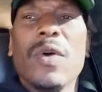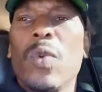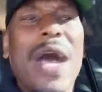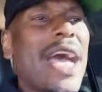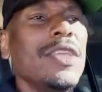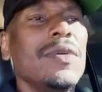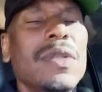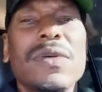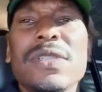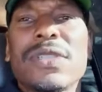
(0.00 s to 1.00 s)
Why are you
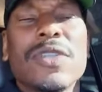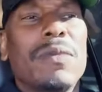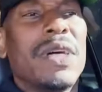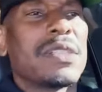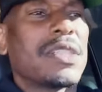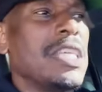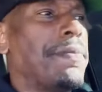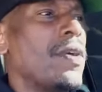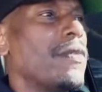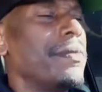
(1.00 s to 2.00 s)
losing so much
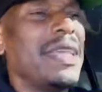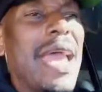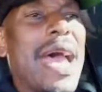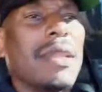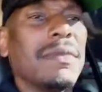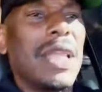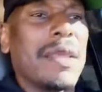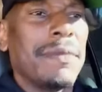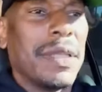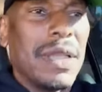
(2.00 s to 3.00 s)
sleep over me, Adam
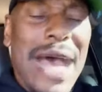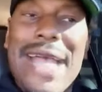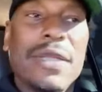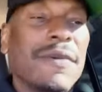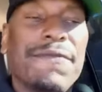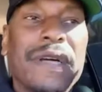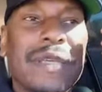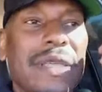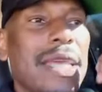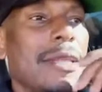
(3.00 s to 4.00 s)
Gleckman? I don't
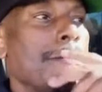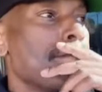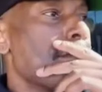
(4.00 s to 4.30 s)
f***ing get it.